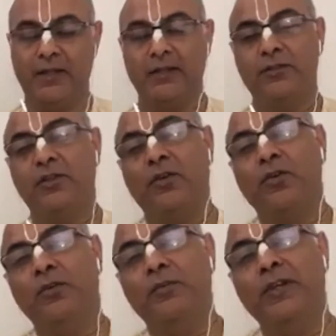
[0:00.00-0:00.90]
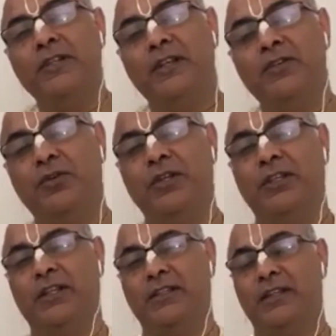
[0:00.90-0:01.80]
So the gopis are showing
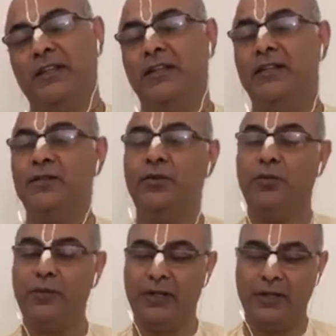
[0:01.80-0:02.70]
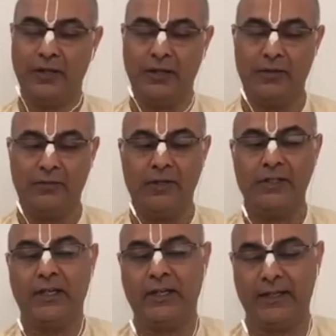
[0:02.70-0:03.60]
this, and this gopi, when
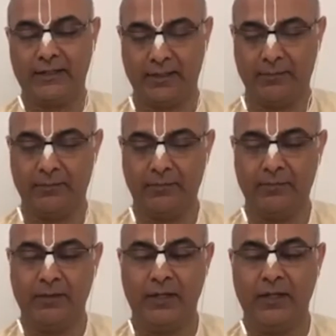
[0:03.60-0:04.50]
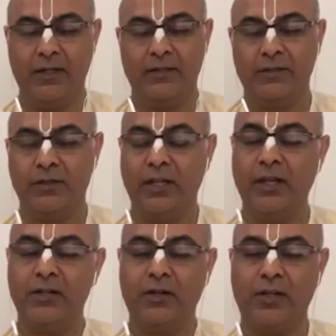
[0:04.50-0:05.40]
she gets up, so they
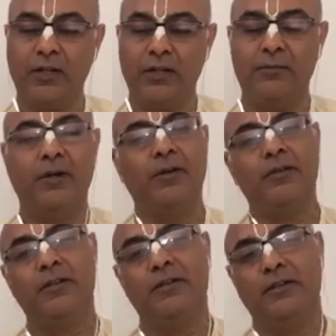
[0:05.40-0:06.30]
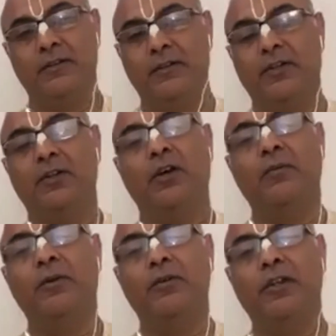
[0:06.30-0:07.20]
are talking about,
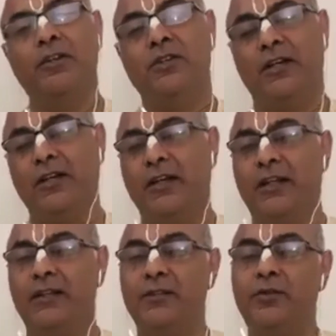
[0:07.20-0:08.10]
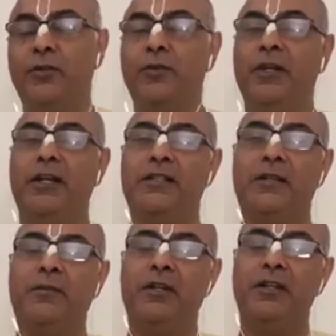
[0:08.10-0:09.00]
about Krishna, and this gopi gets
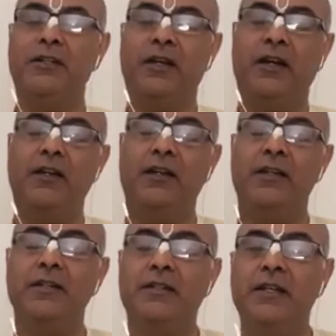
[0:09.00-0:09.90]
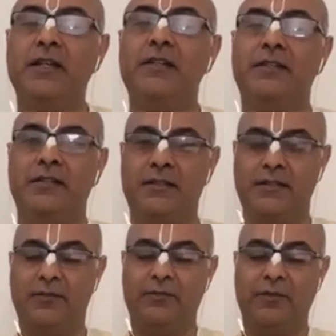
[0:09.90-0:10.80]
up, and her intense
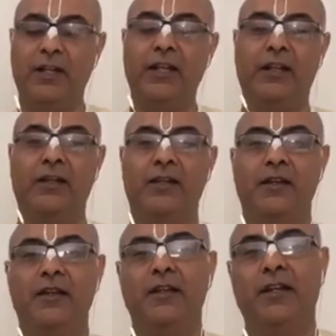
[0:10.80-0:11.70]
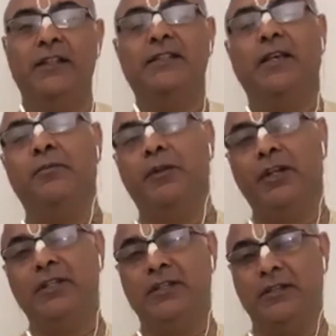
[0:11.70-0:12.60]
feeling in
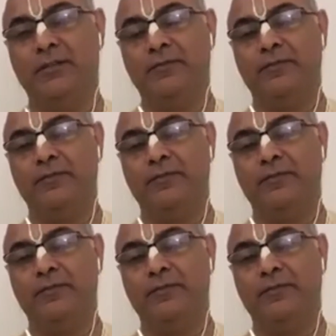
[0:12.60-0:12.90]
separation,